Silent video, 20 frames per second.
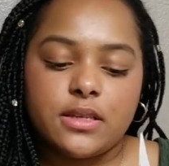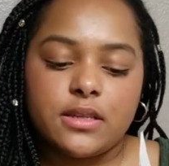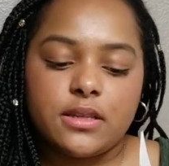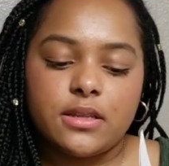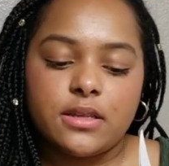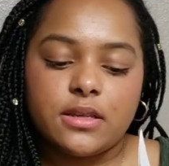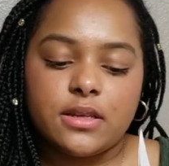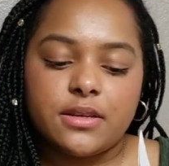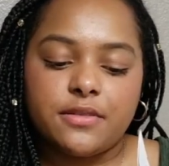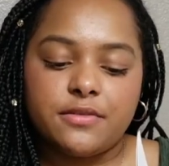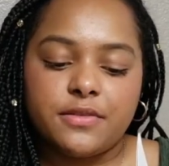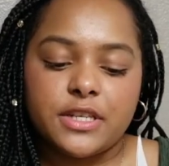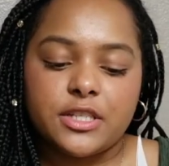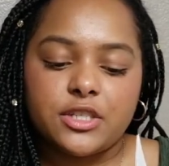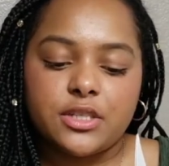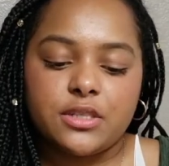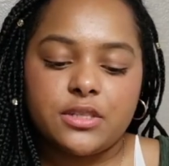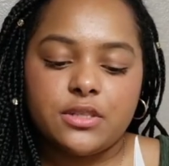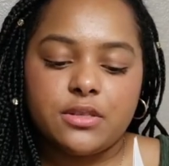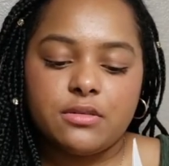The
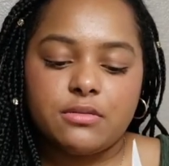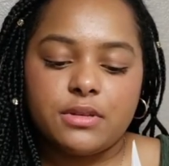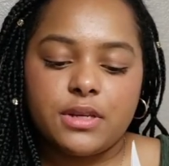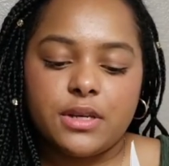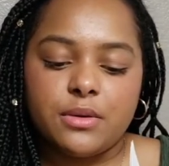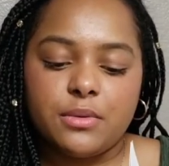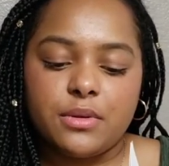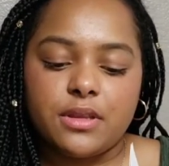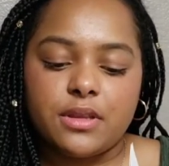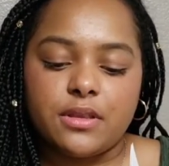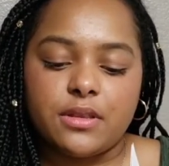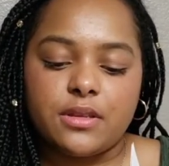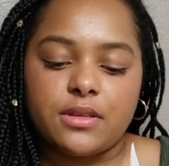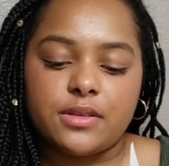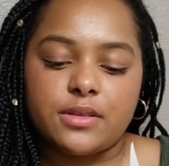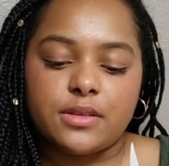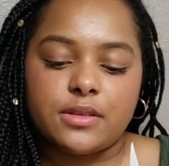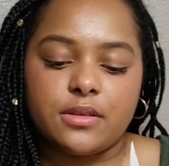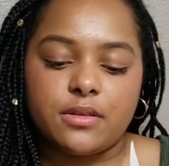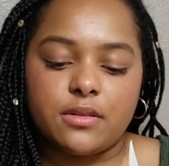confessions you read within
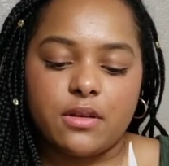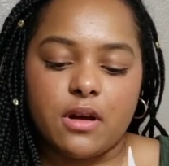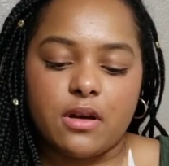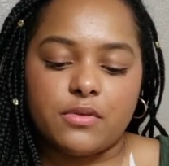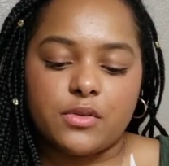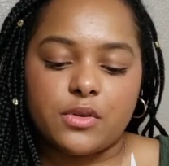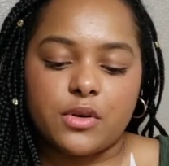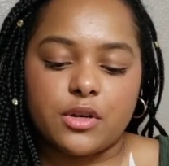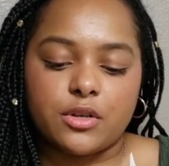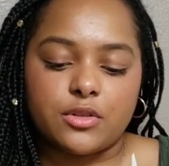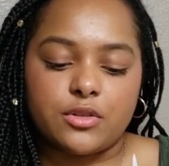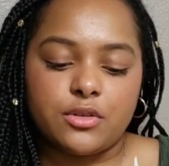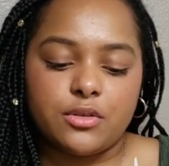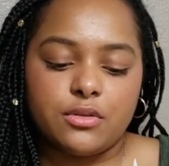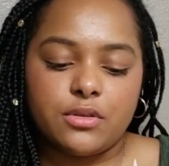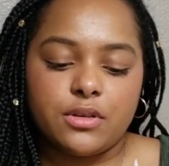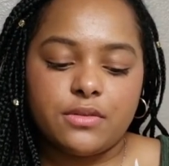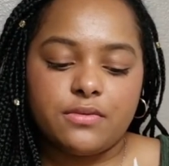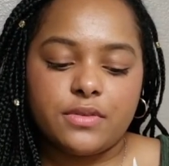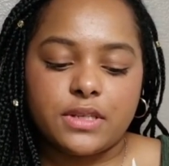this novel are true
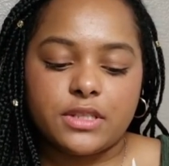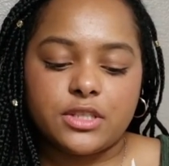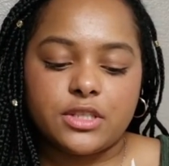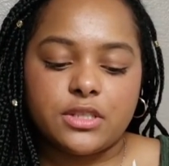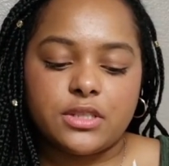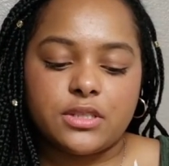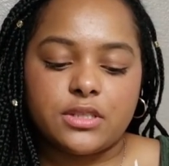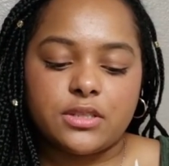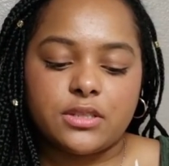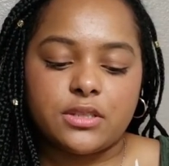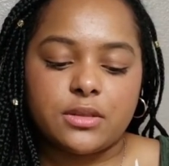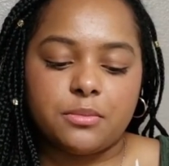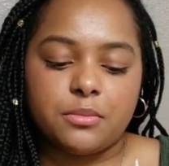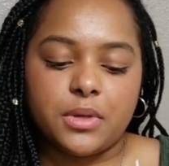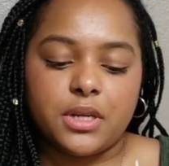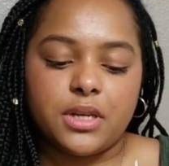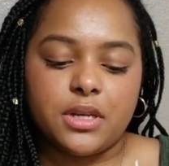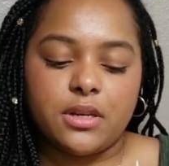confessions submitted